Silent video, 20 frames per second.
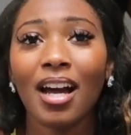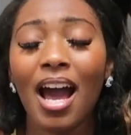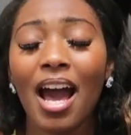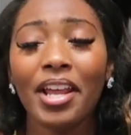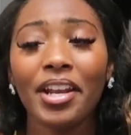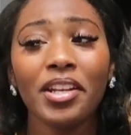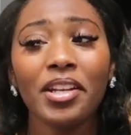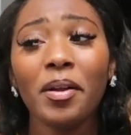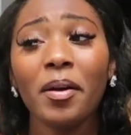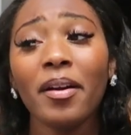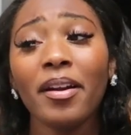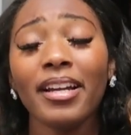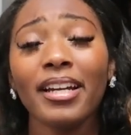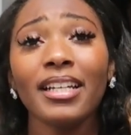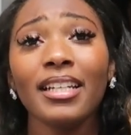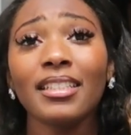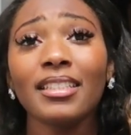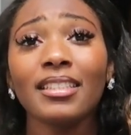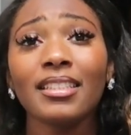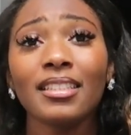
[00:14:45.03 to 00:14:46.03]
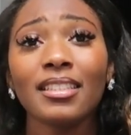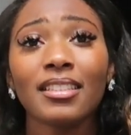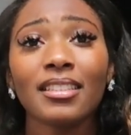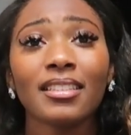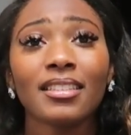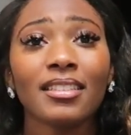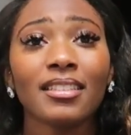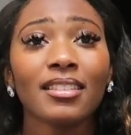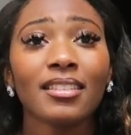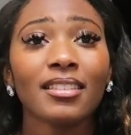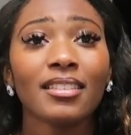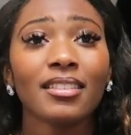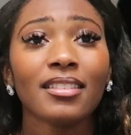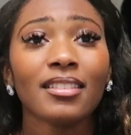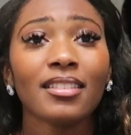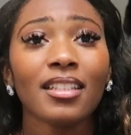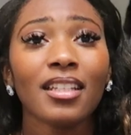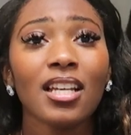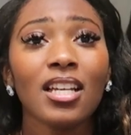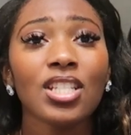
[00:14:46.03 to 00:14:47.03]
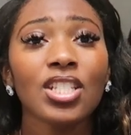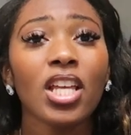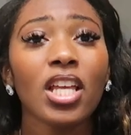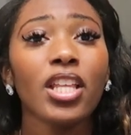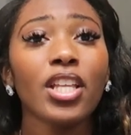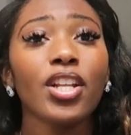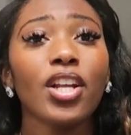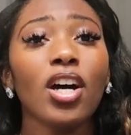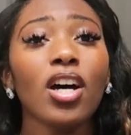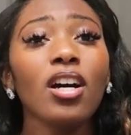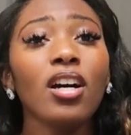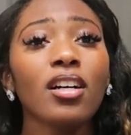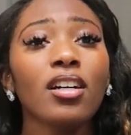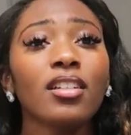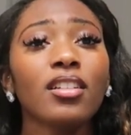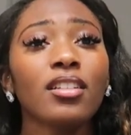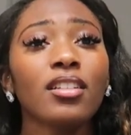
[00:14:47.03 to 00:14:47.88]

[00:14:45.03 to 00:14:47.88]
I don't know where it is. Shut it off.